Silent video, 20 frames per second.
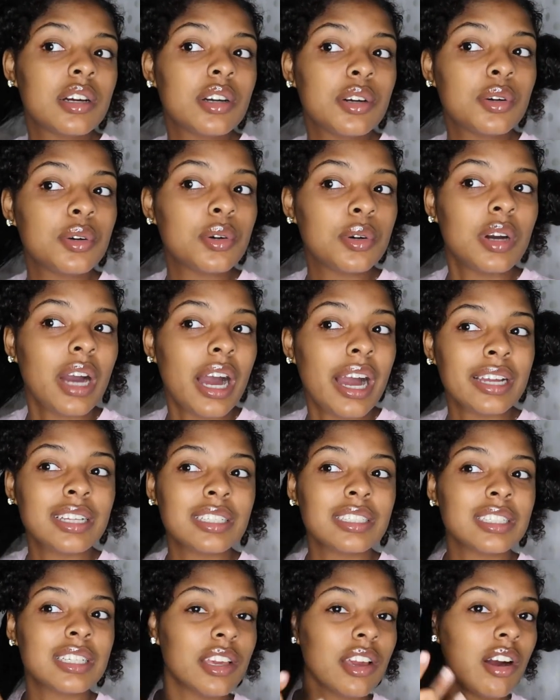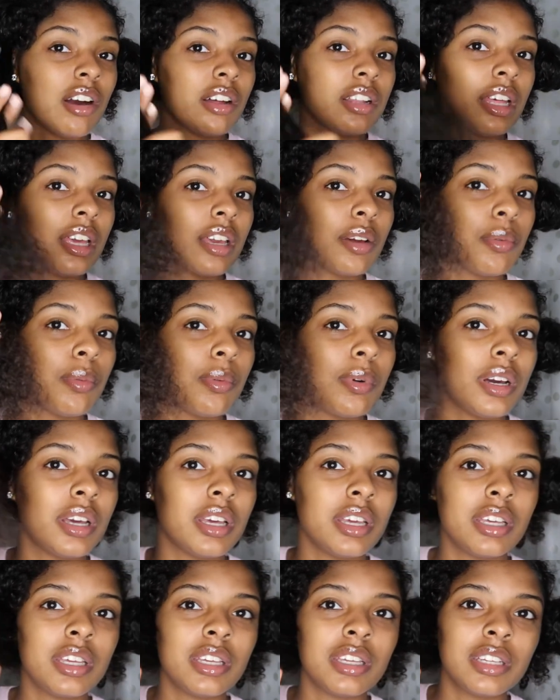Oh, I get it. Y'all, like
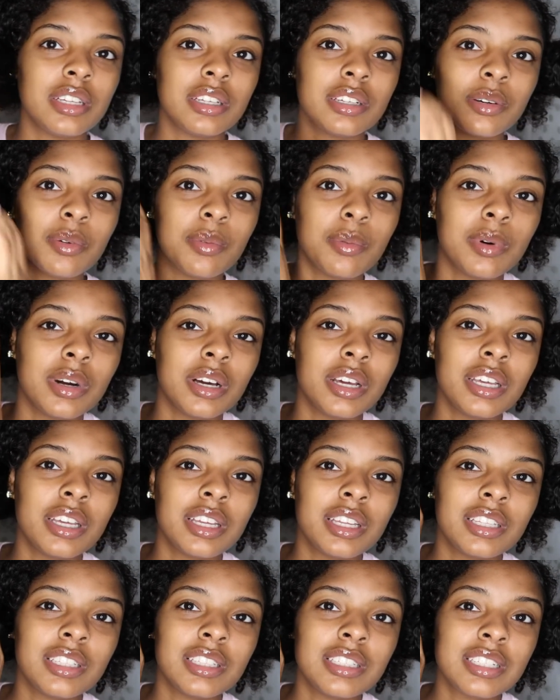what?